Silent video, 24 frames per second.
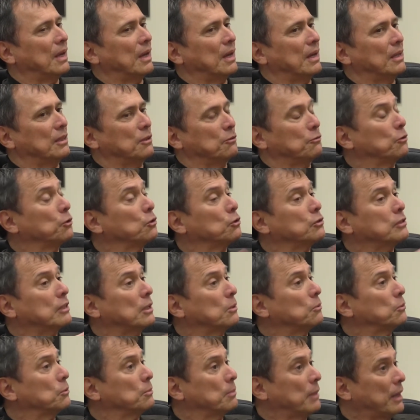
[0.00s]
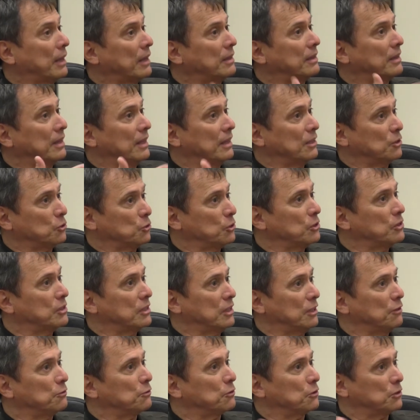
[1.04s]
And the fuel cell would make the
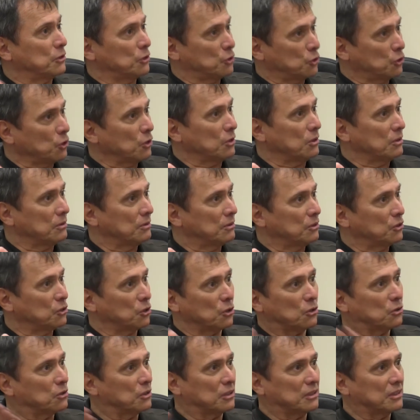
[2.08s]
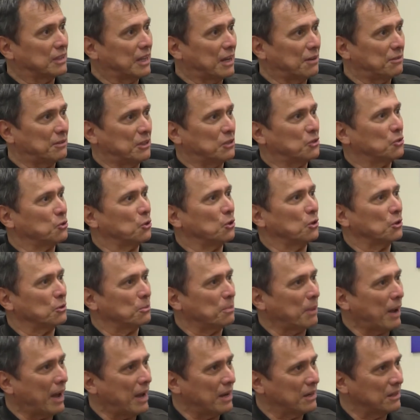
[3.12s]
electricity for the shuttle. Shuttle didn't have any solar
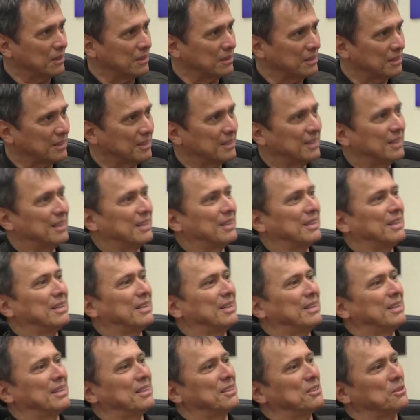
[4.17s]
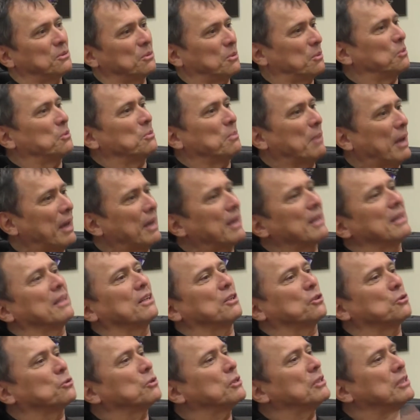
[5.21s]
panels. So we would make
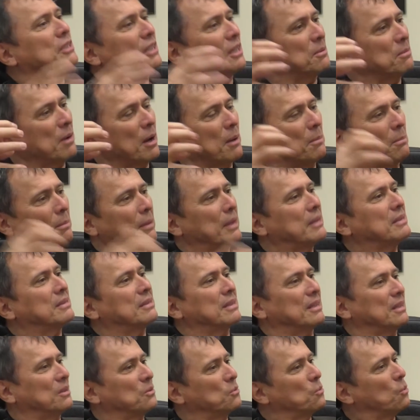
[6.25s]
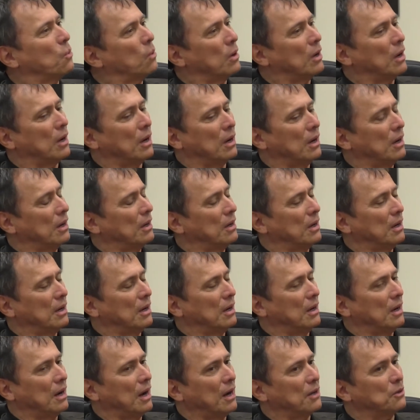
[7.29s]
electricity by mixing uh,
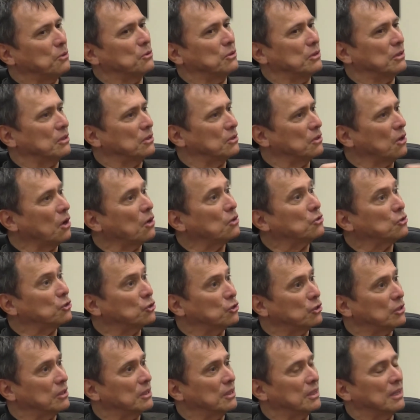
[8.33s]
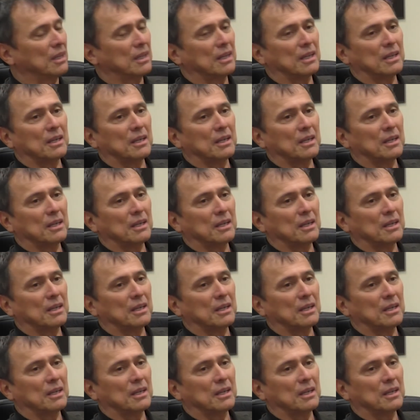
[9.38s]
uh, hydrogen and oxygen.